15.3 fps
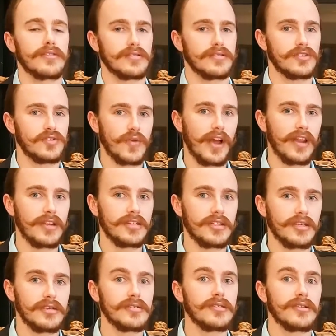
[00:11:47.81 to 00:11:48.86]

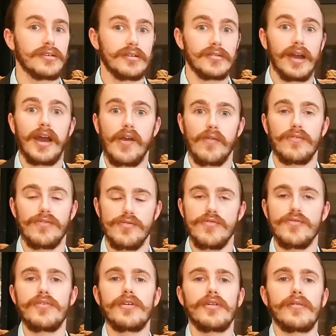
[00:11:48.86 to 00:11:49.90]
strategies, and how
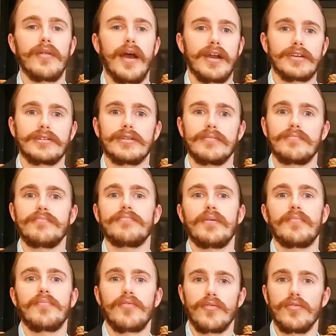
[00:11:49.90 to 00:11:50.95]
you can actually
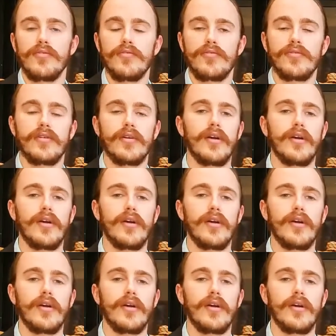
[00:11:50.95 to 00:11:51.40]
improve,